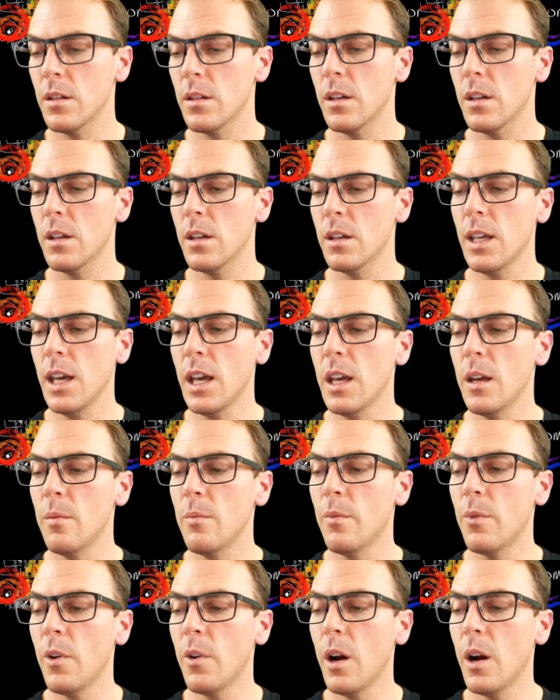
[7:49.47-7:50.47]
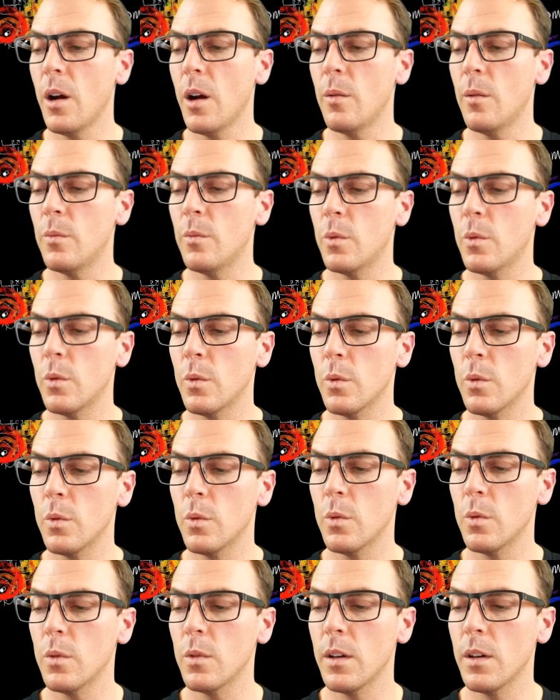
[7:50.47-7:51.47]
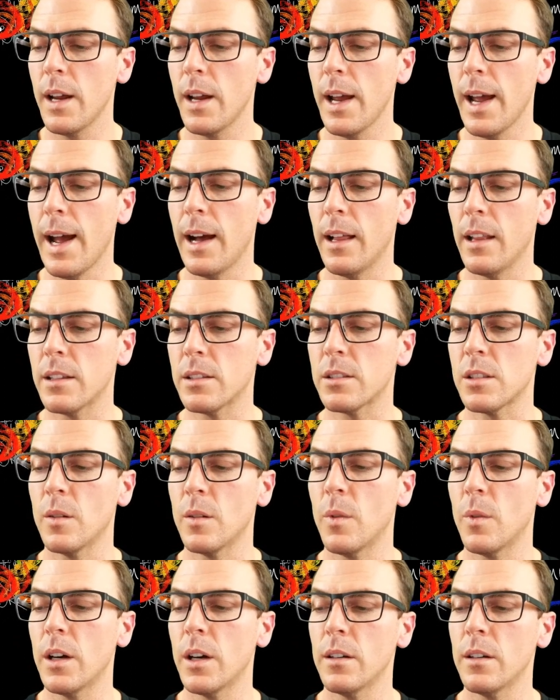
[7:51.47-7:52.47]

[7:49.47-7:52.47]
came from Alice somewhere,